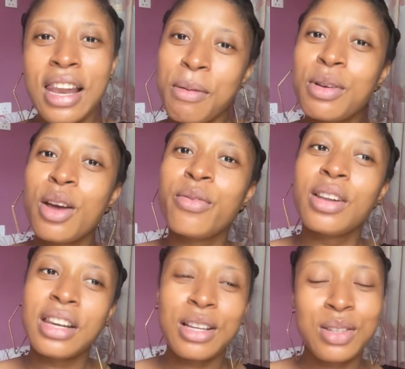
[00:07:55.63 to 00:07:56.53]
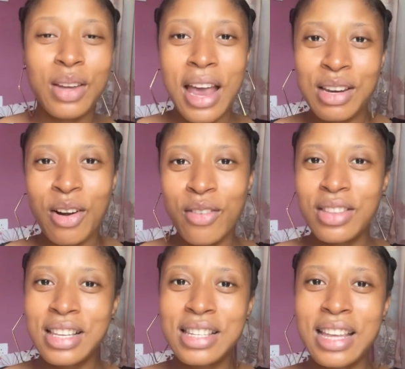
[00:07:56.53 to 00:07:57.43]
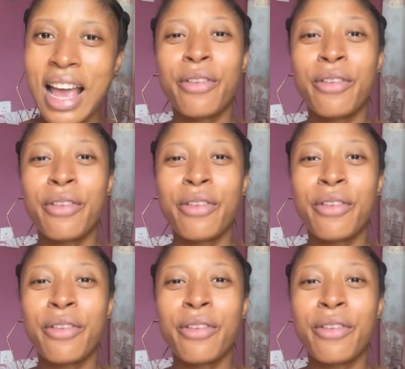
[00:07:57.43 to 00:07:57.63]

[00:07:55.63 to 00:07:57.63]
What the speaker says: Let me know if you relate to any of these.